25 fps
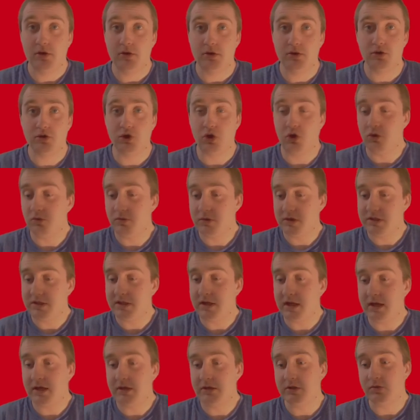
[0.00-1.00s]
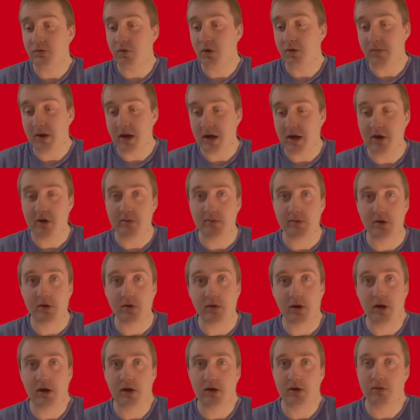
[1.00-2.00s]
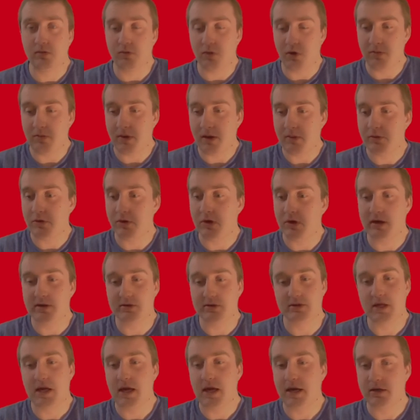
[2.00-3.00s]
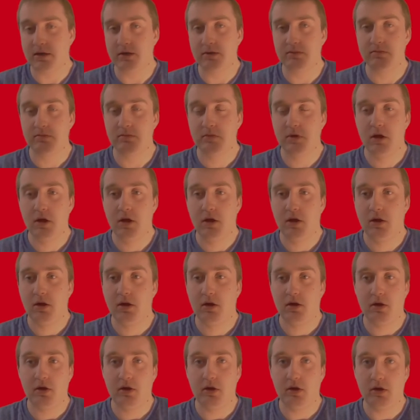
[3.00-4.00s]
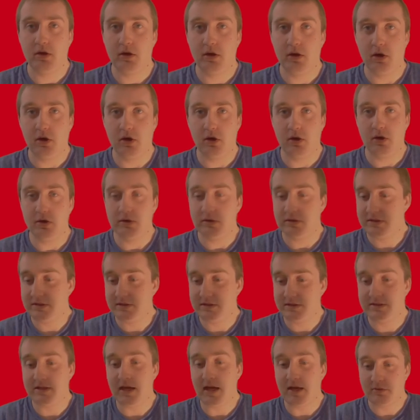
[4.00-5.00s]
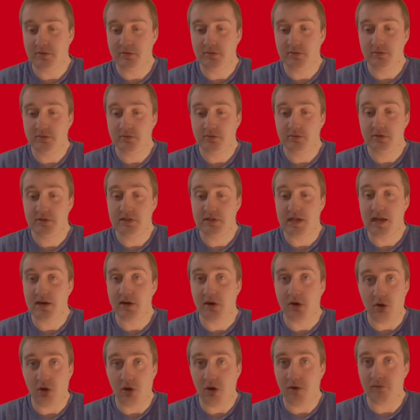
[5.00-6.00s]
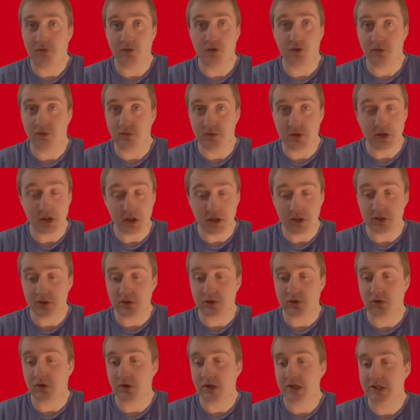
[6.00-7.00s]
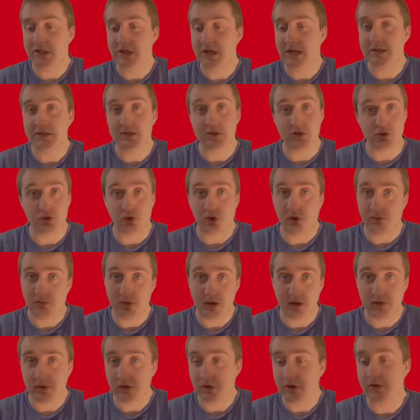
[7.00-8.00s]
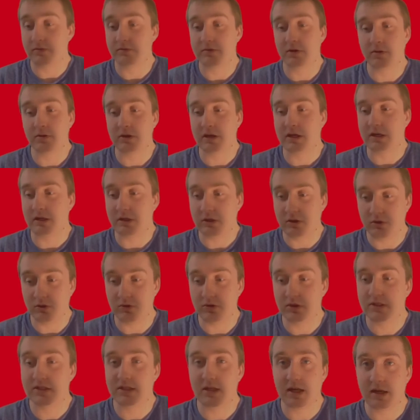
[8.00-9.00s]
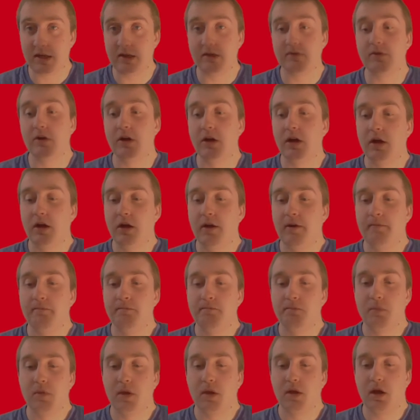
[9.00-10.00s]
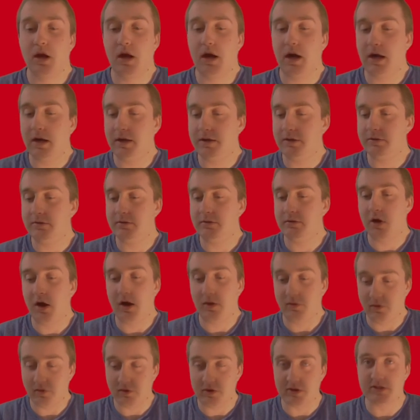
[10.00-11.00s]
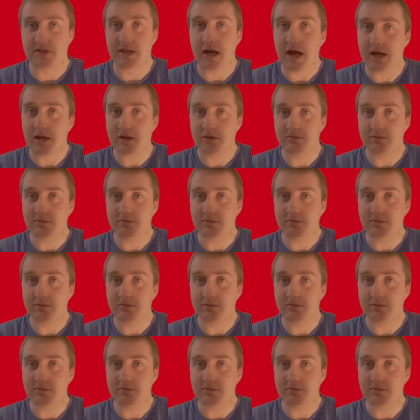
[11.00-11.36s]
Two mistakes, one by Harry Maguire, one by Bukayo Saka, set Senegal up for really good scoring chances. Jordan Pickford comes up with a huge save off of the Saka